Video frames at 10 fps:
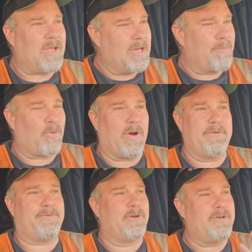Number
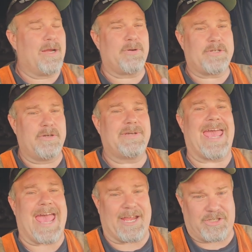one, food. Number 2,
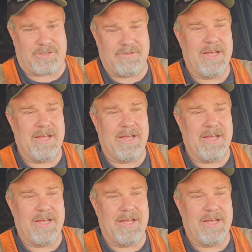cash.